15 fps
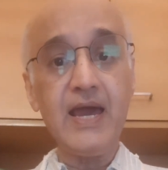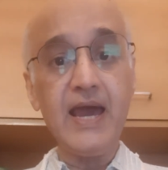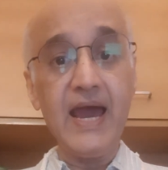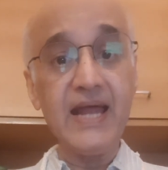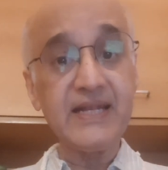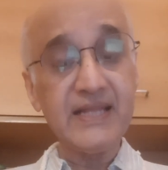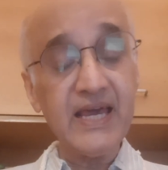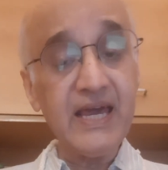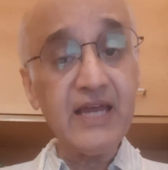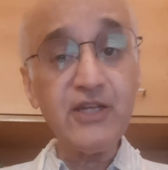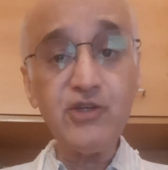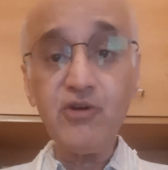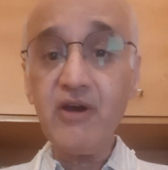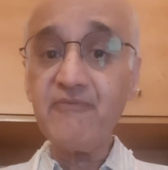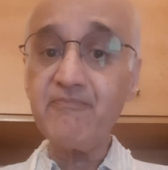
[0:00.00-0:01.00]
And there
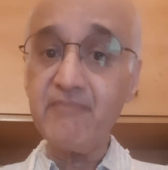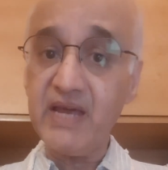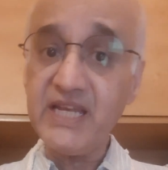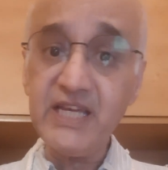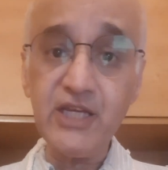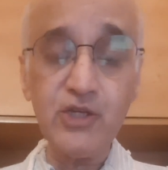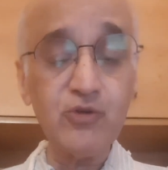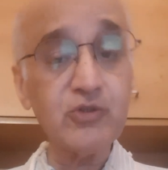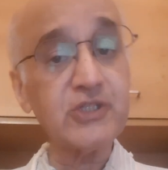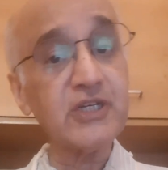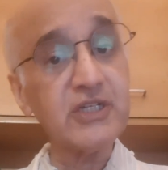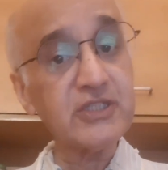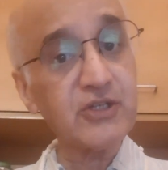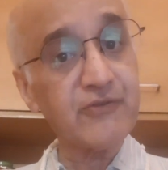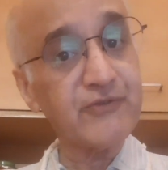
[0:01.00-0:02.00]
you have many
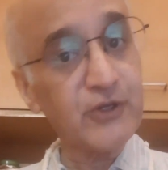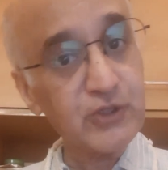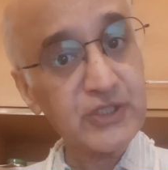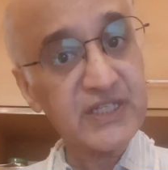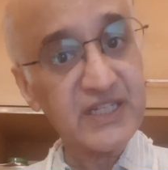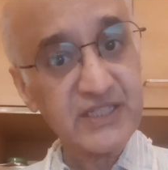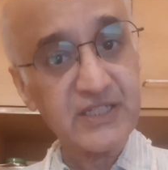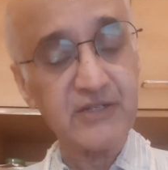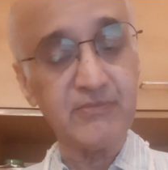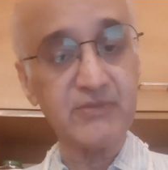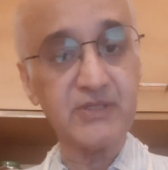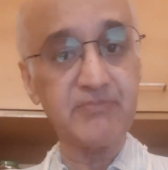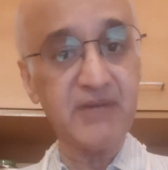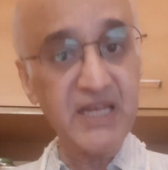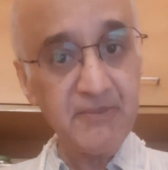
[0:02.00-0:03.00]
users of those
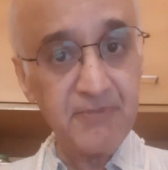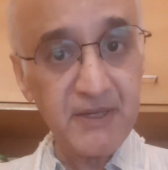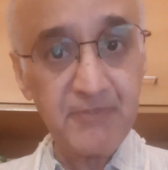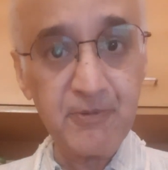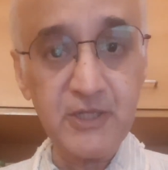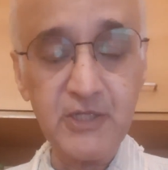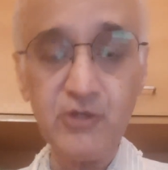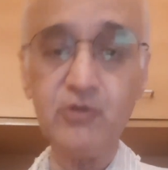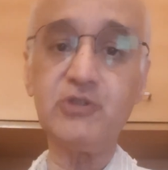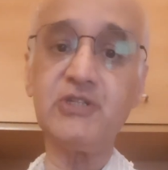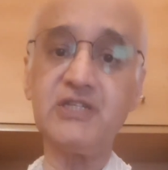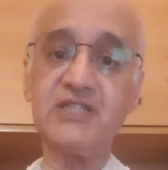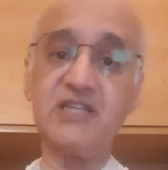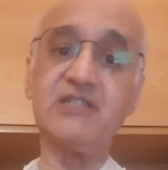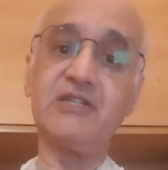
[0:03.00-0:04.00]
systems. Many people use
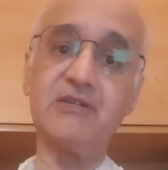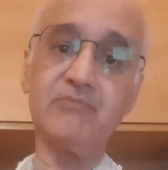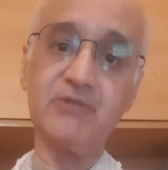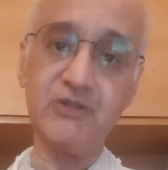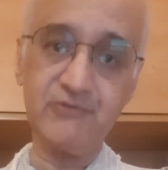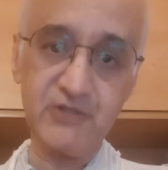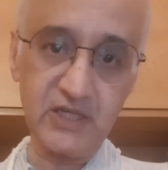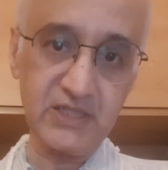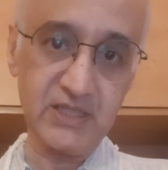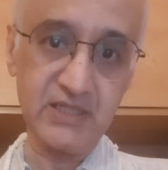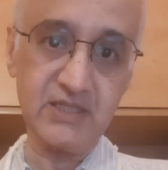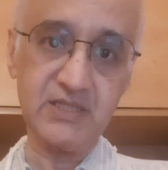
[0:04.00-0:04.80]
the systems of justice,